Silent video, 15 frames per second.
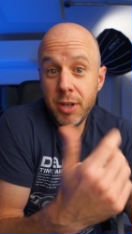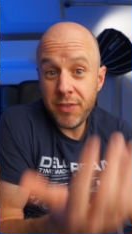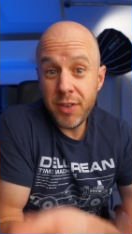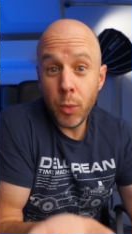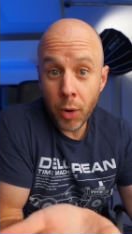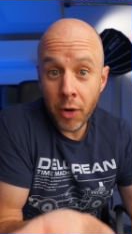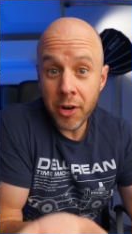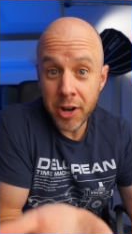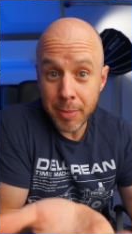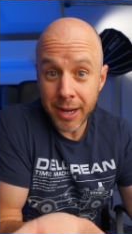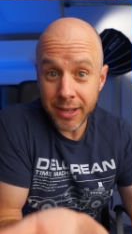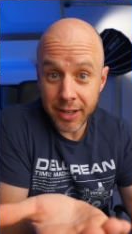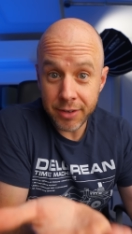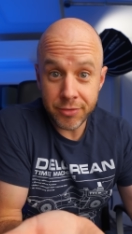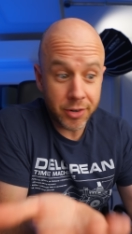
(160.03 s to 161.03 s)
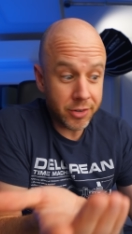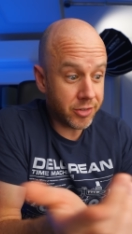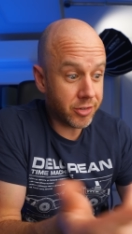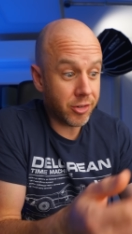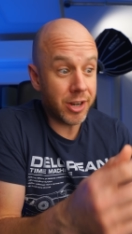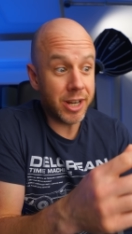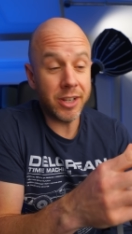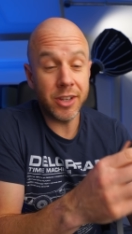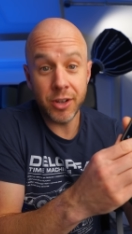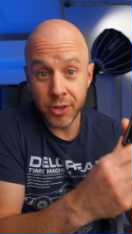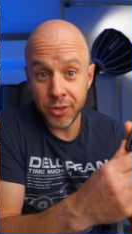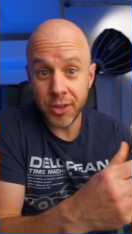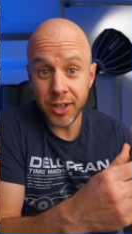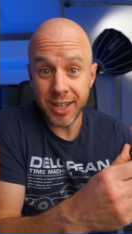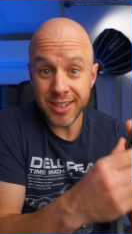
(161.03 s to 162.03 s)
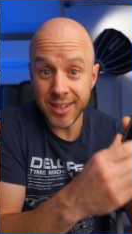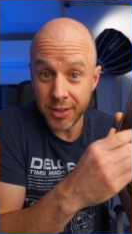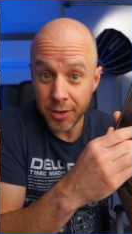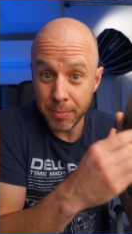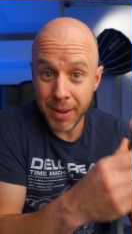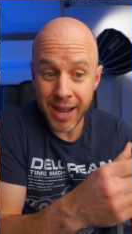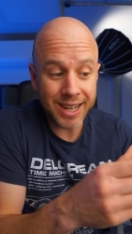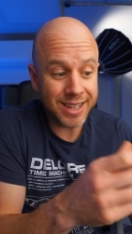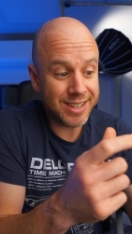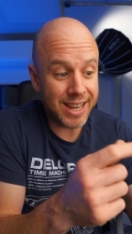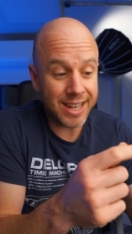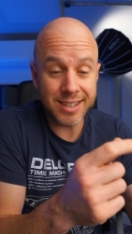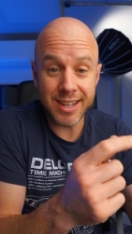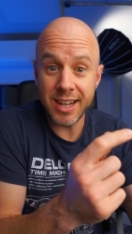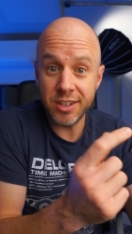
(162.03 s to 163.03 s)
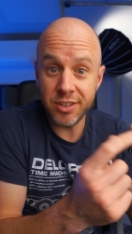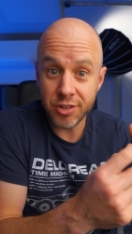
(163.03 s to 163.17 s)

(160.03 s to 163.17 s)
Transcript: But if you're worried about that front screen, the good thing is, is that Benks has a